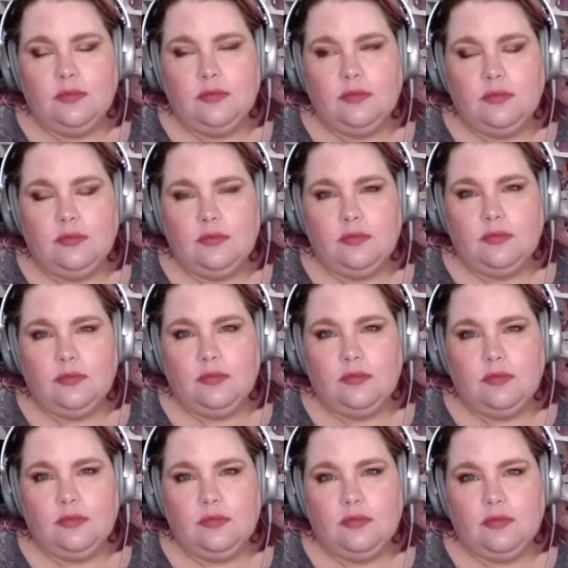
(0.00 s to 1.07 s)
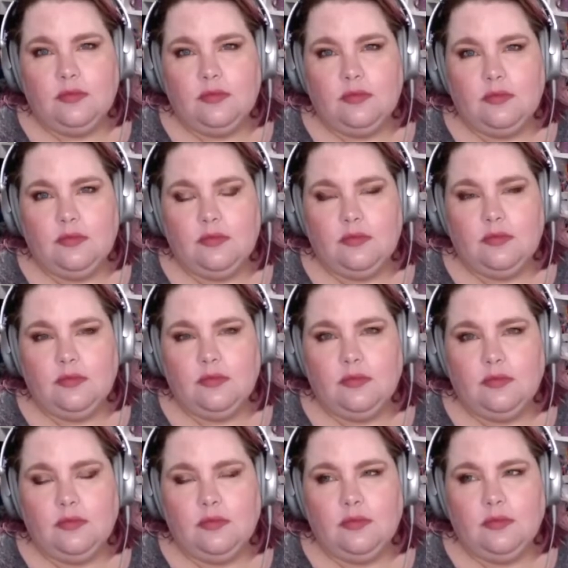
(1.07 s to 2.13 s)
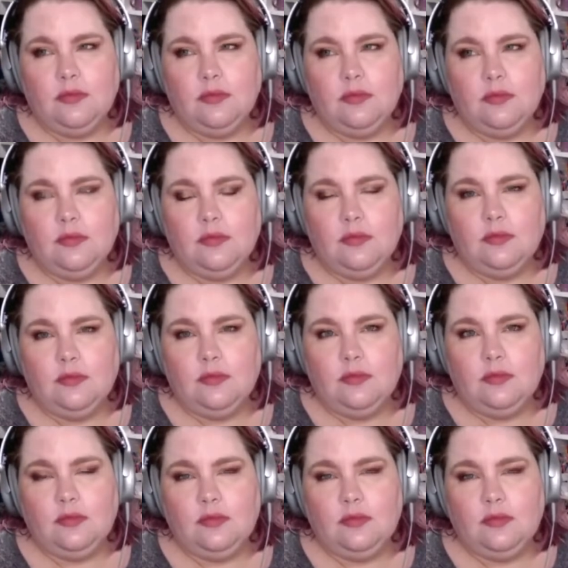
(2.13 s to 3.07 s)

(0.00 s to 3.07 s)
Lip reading: [no speech]